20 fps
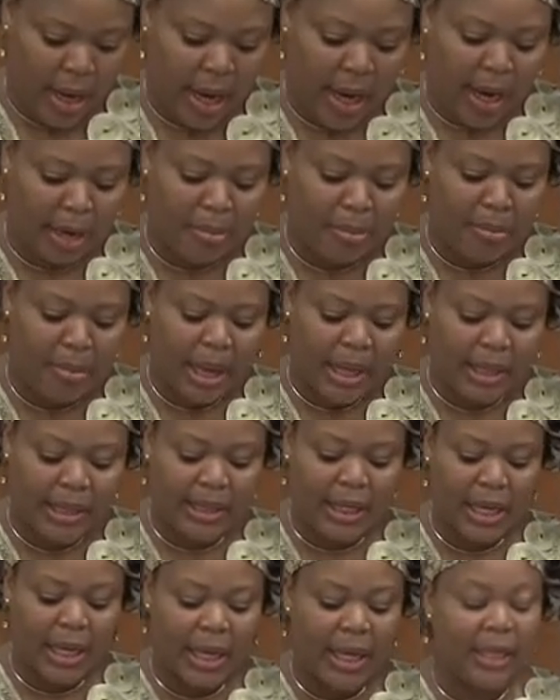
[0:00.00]
and
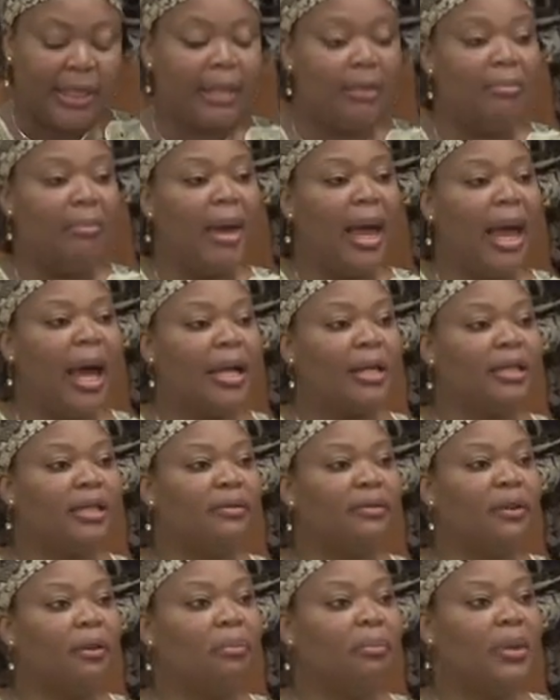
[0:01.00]
make daily
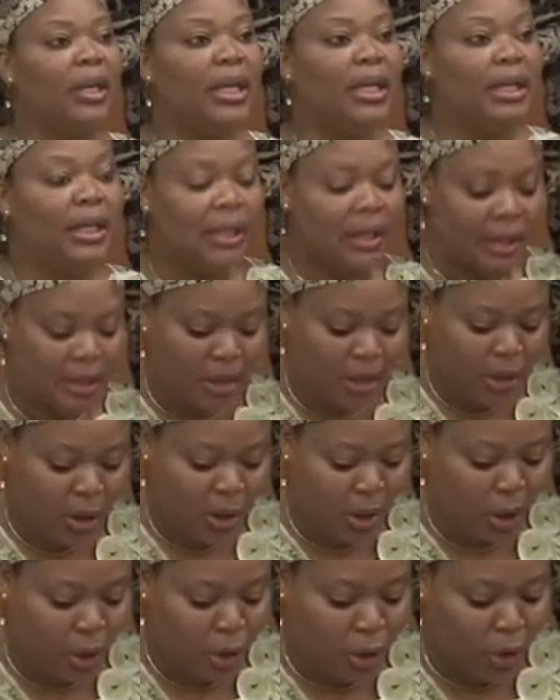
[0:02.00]
demands for peace
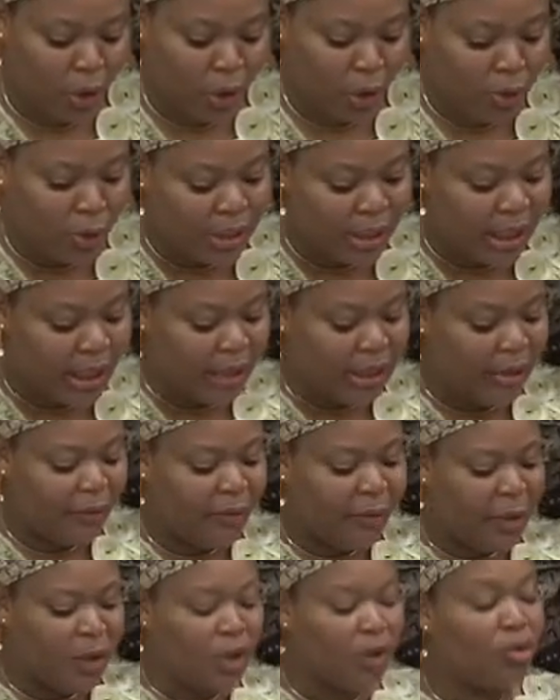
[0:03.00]
using
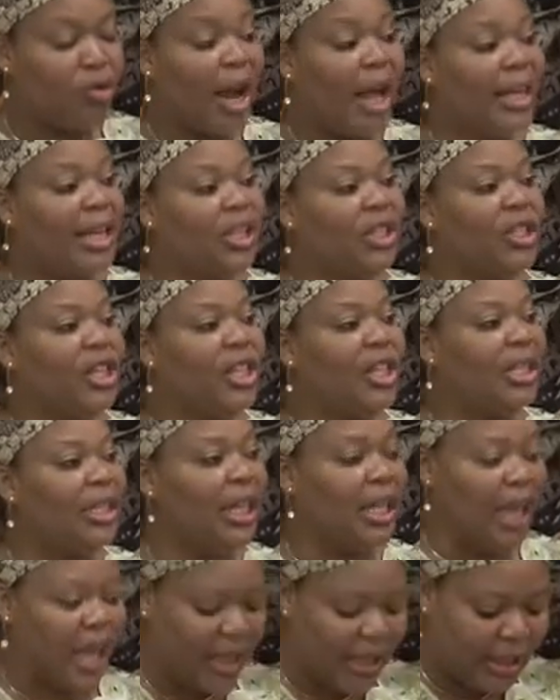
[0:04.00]
different strategies
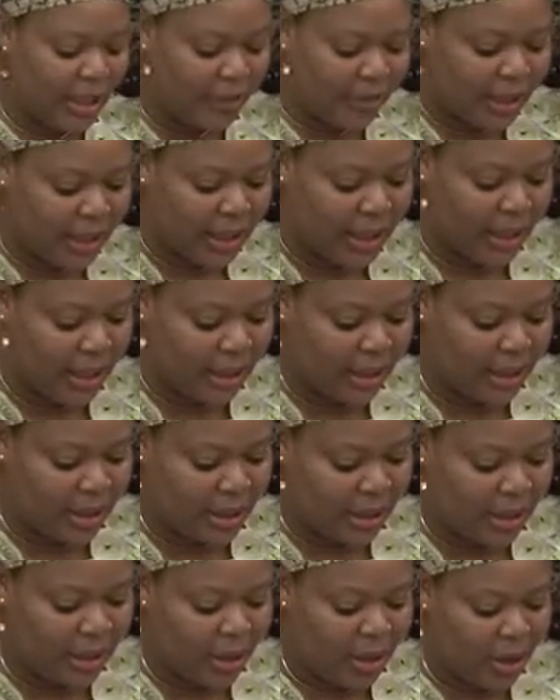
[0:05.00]
and
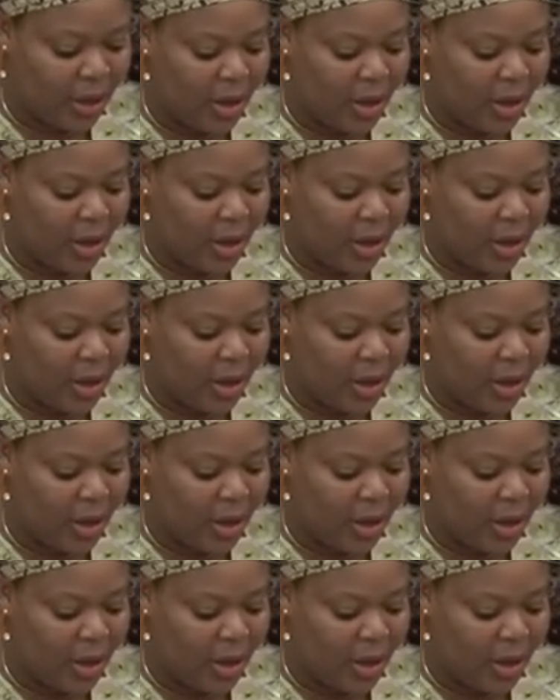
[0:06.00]
activities,